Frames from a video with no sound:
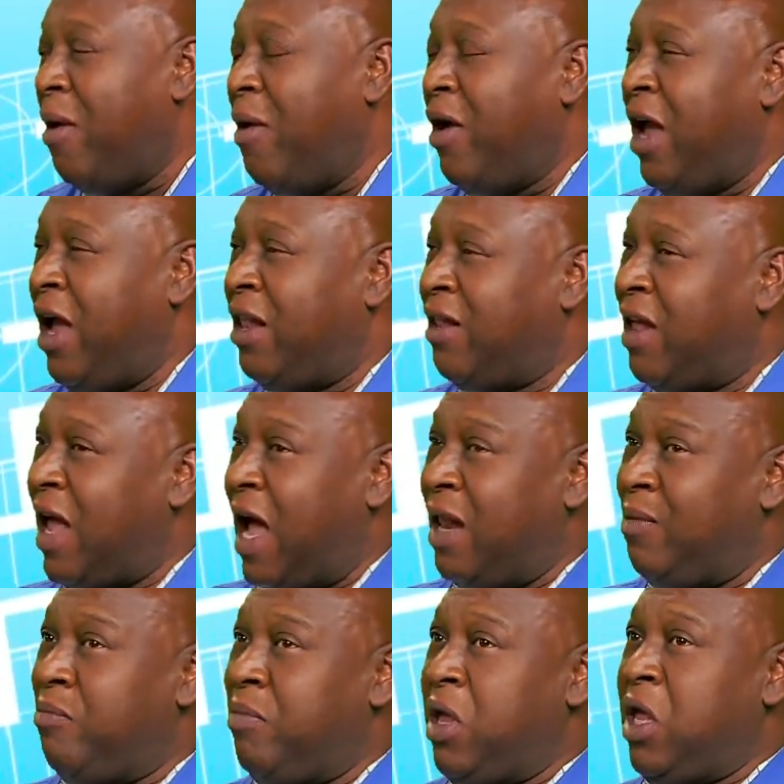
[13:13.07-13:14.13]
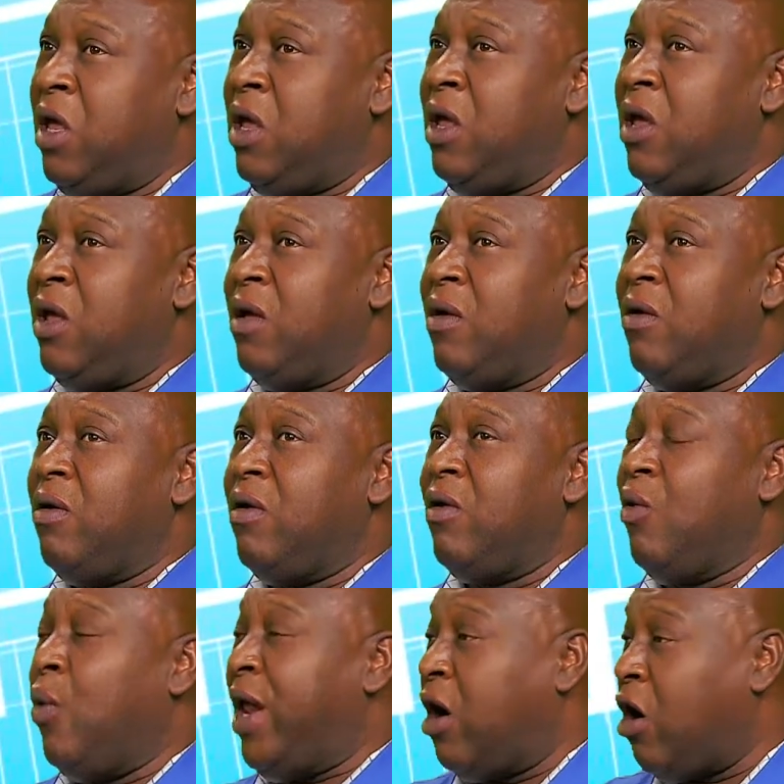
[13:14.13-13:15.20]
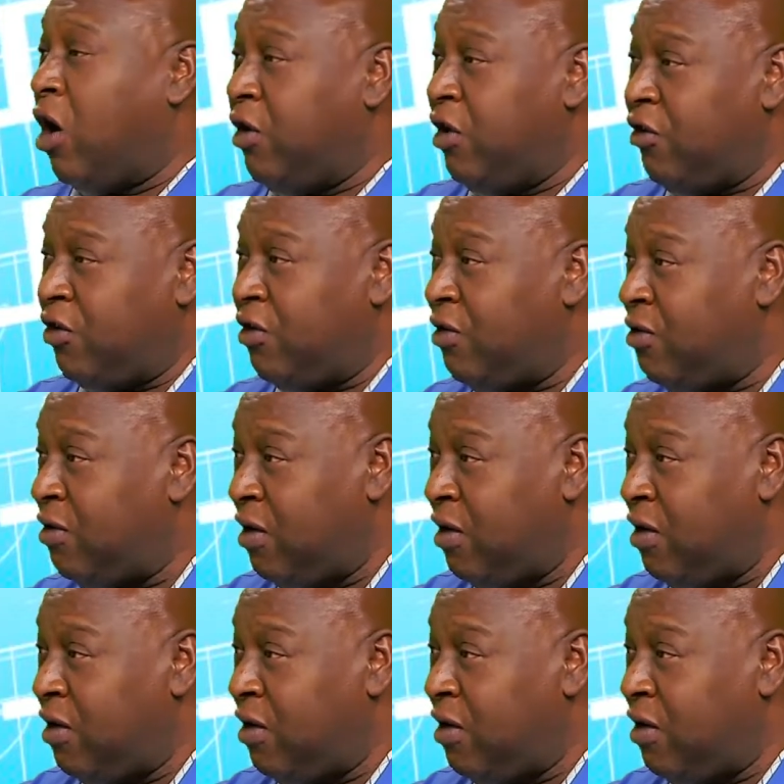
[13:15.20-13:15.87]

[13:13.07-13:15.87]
It can be weather conditions.